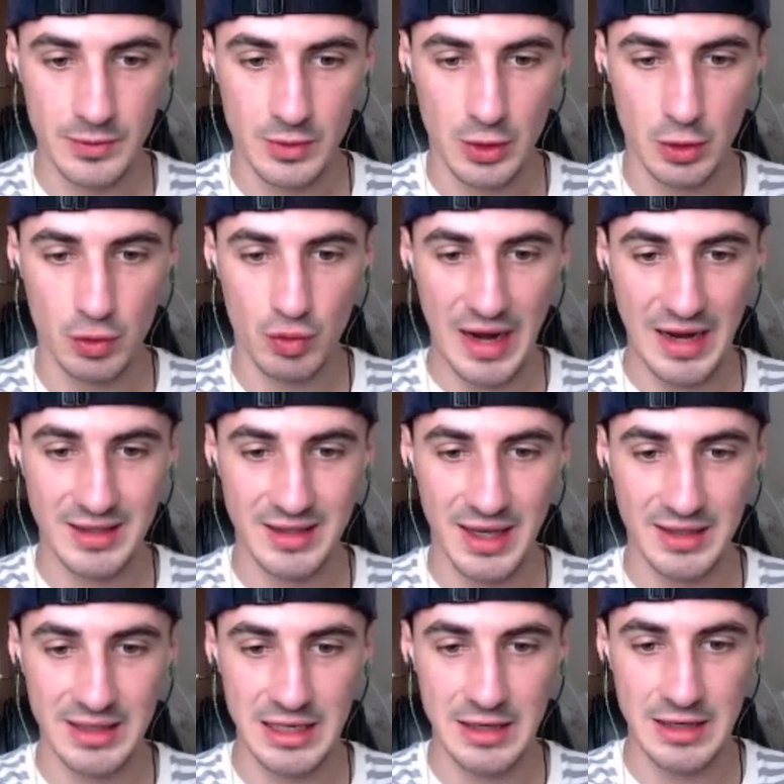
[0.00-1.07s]
Could
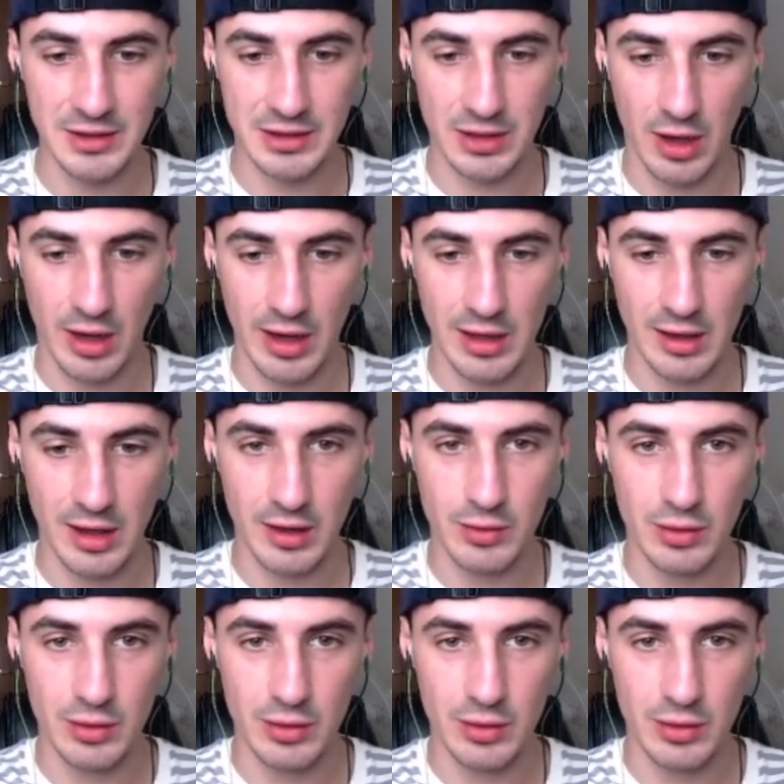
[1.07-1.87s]
Raxas even die? Like,